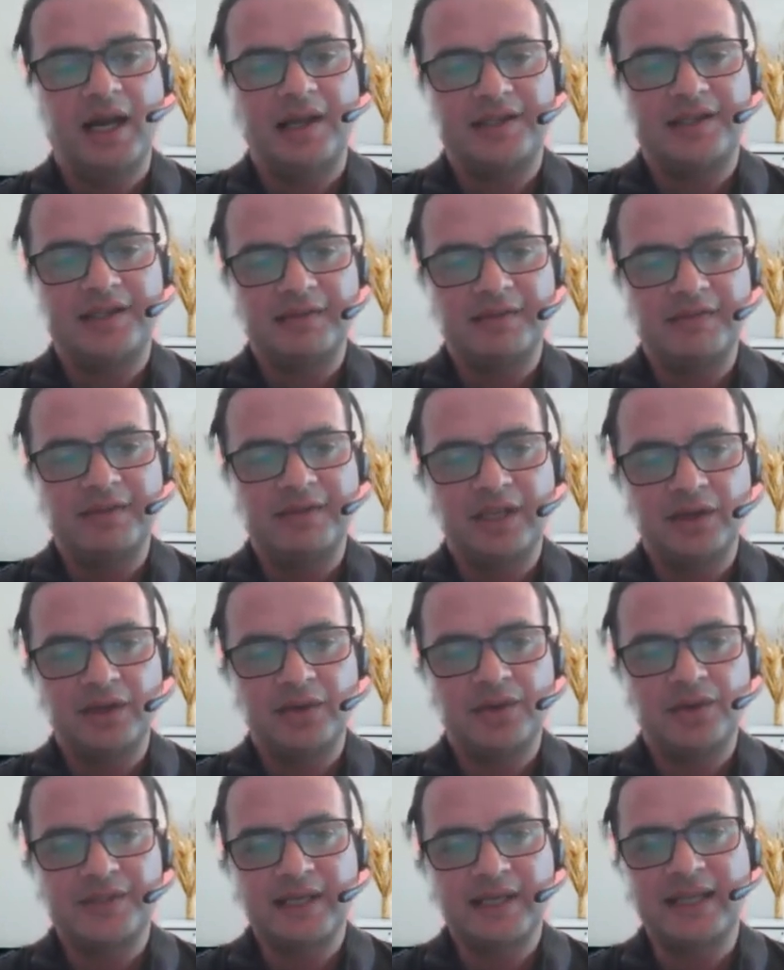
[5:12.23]
Some
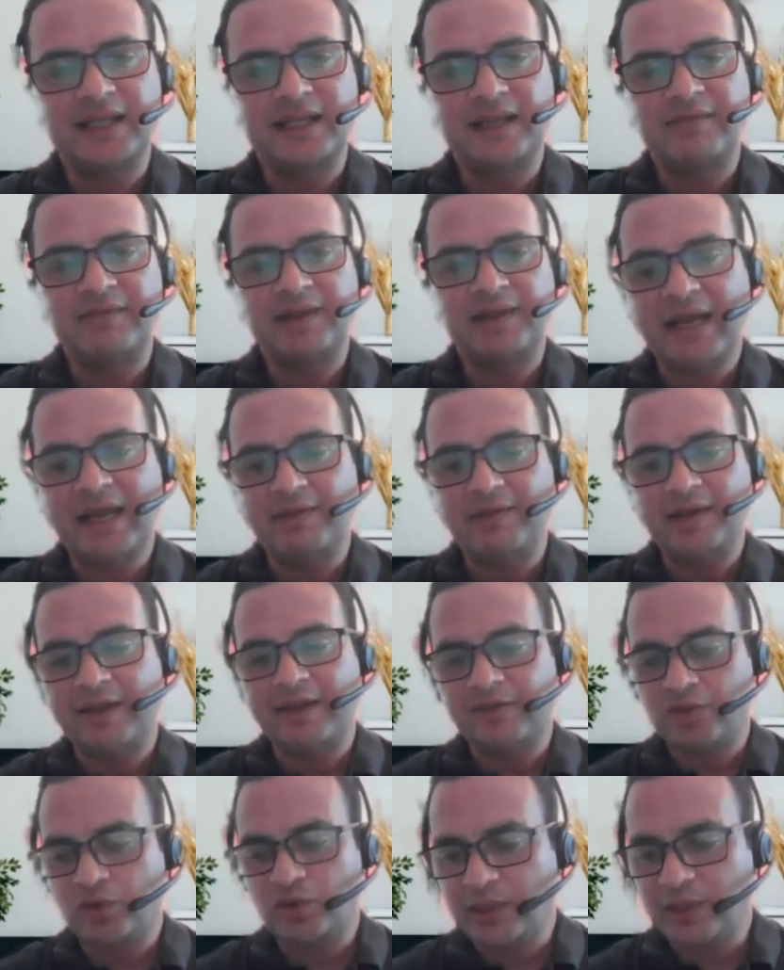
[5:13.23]
videos, and then we'll have a
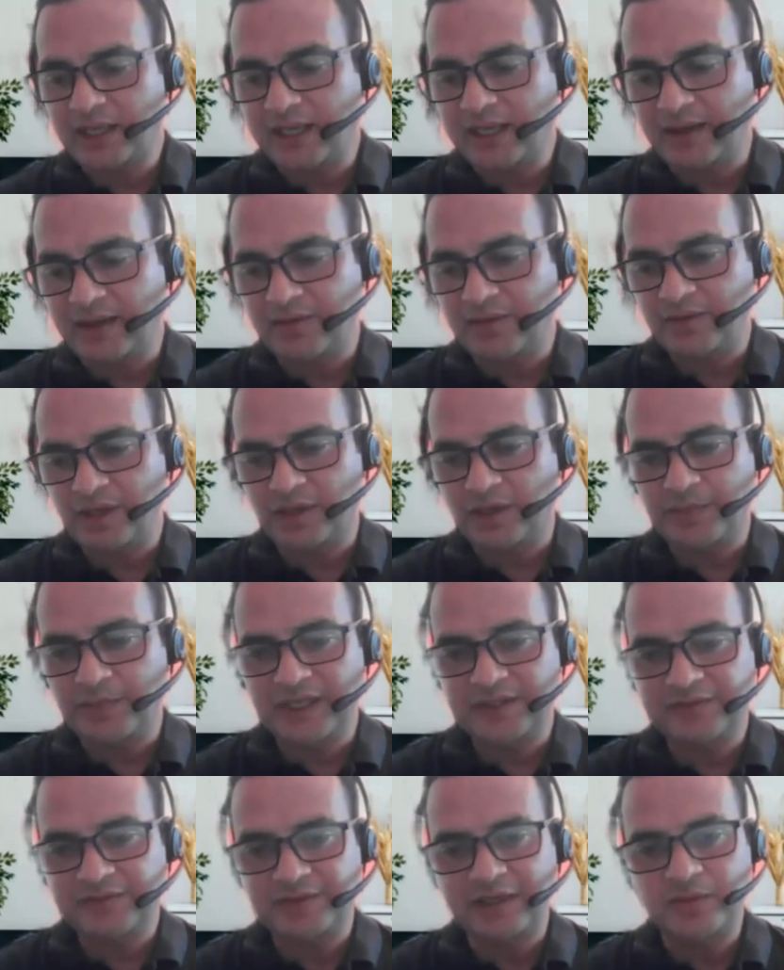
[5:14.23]
live Q&A.
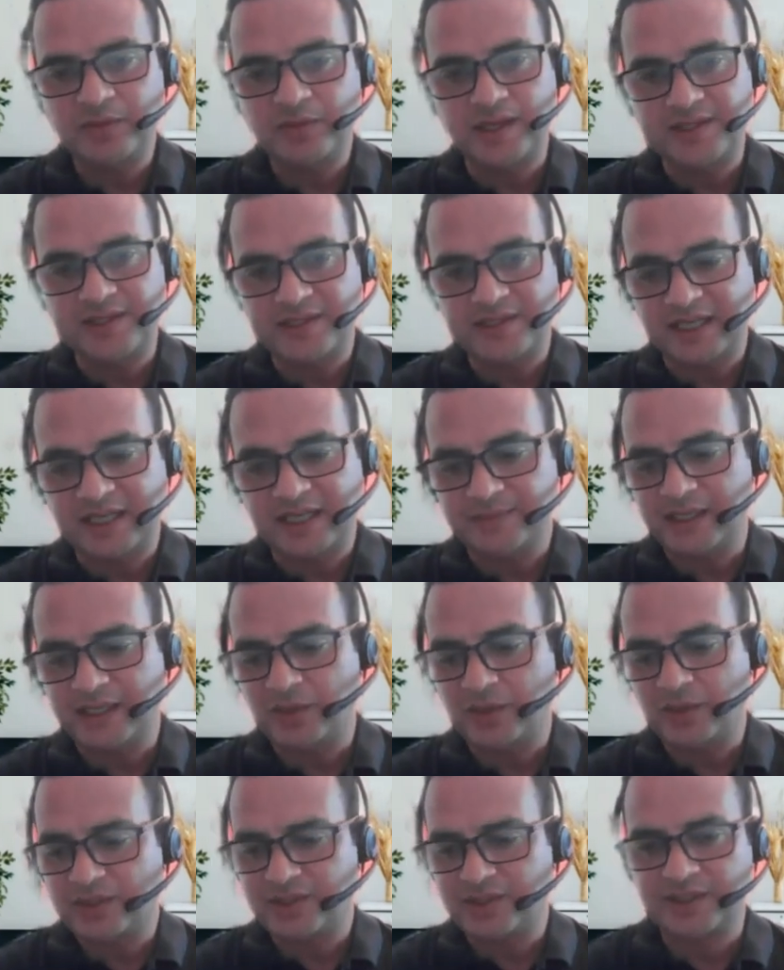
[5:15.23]
Please feel to ask as many
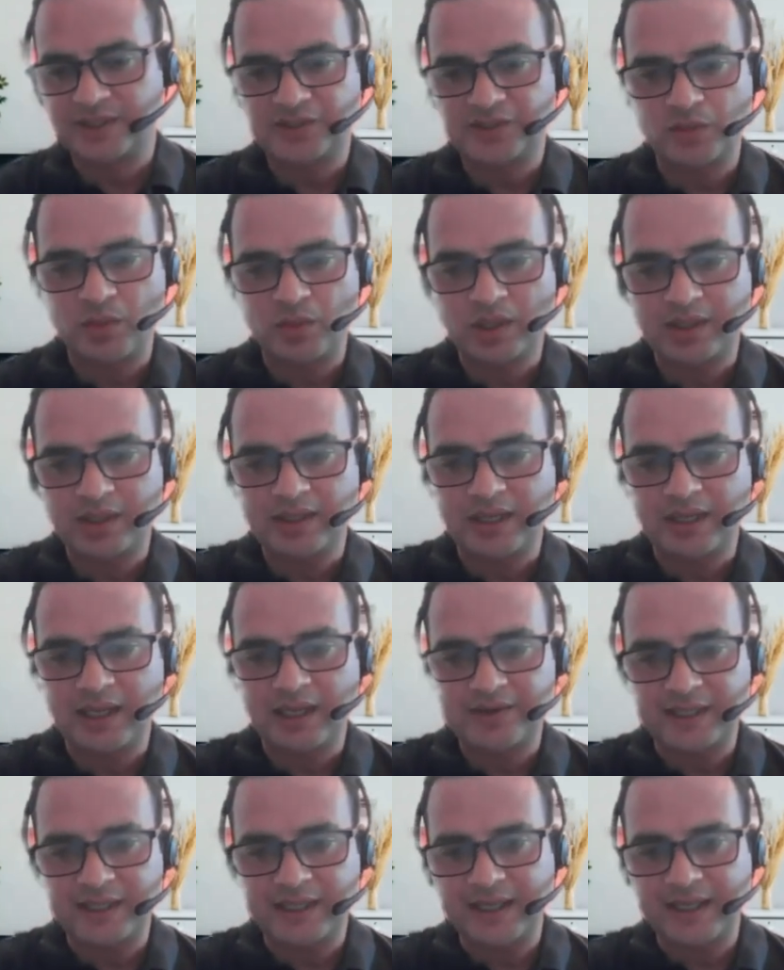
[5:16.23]
questions as you want. I'll
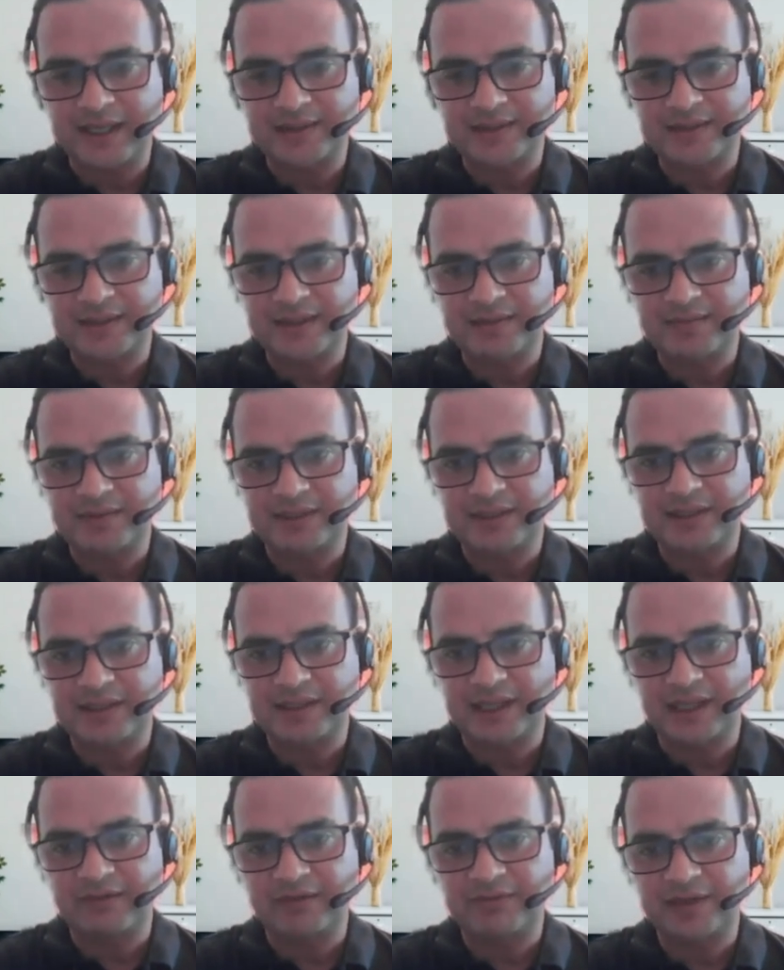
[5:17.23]
try and answer them within
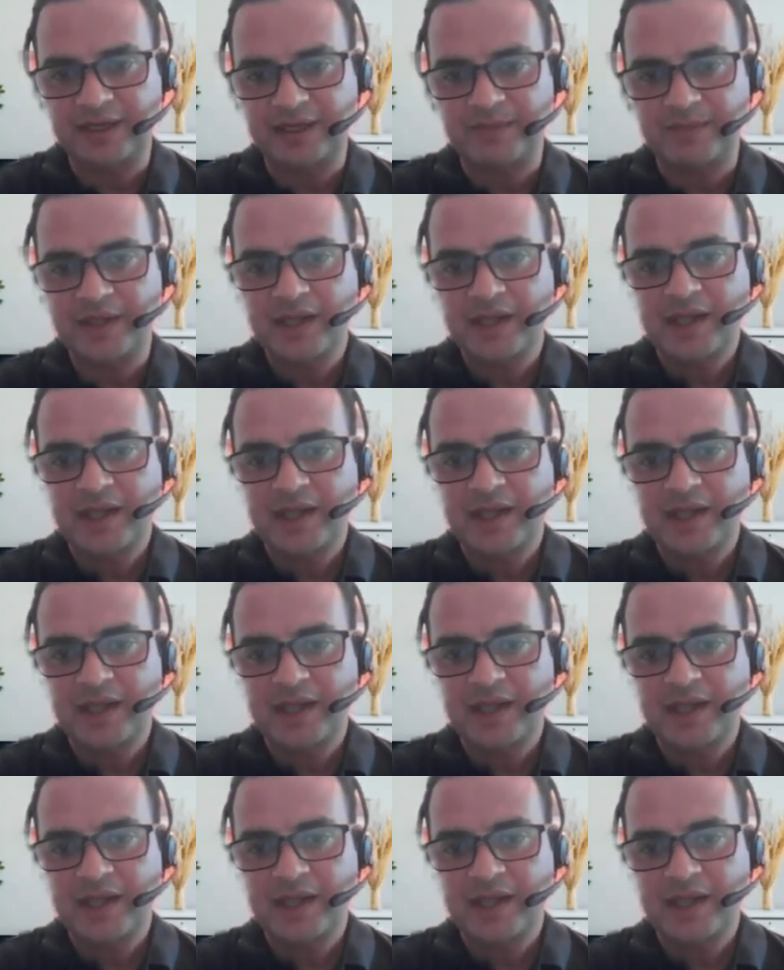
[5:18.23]
the time frame.